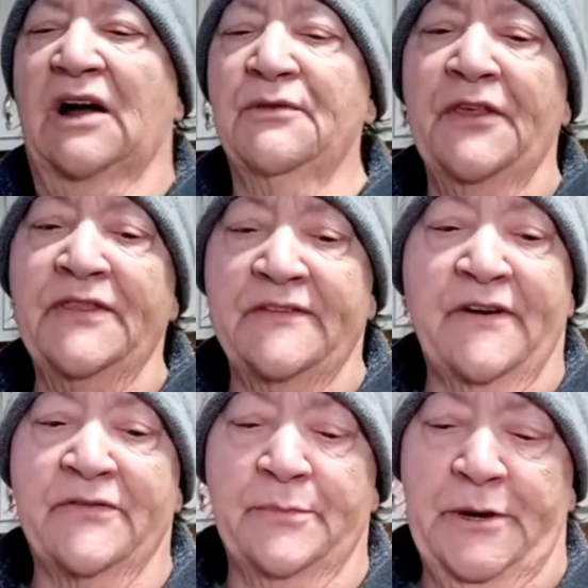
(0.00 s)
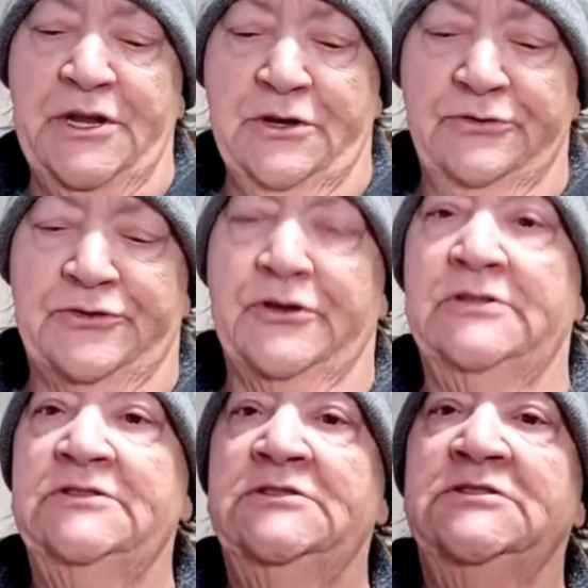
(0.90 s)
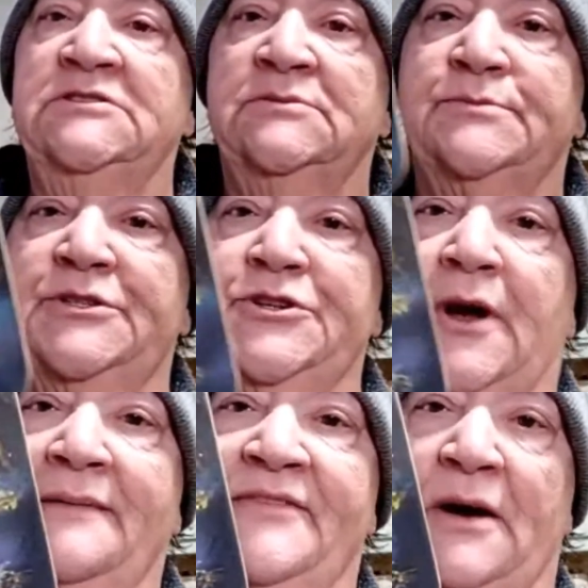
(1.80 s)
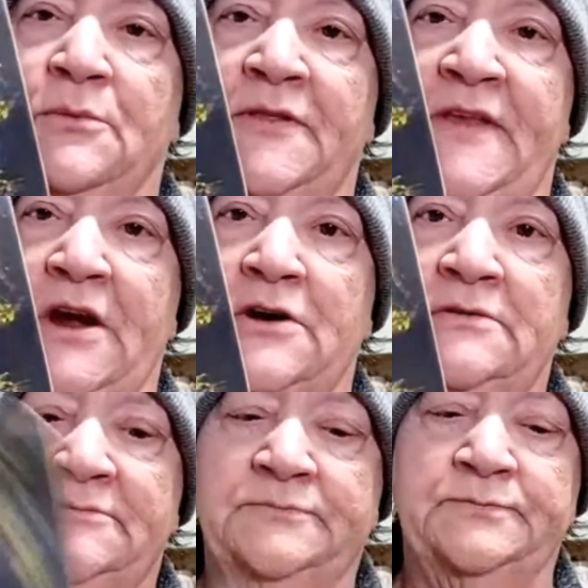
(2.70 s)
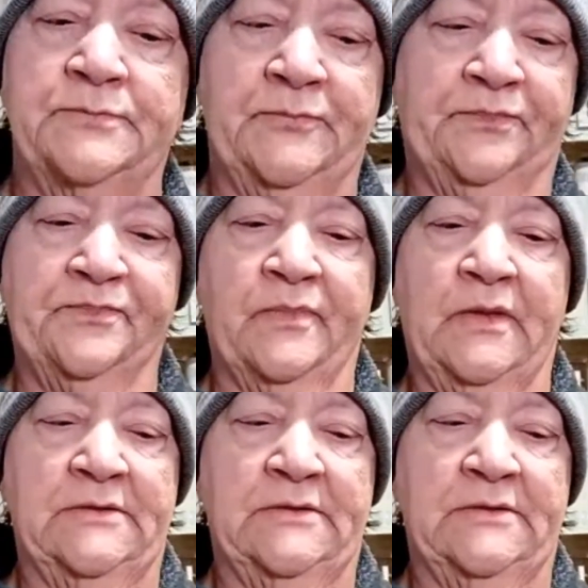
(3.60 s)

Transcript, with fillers: I don't mm-hmm. think they've ever been used, mm-hmm. but you mm-hmm. have that one there, mm-hmm.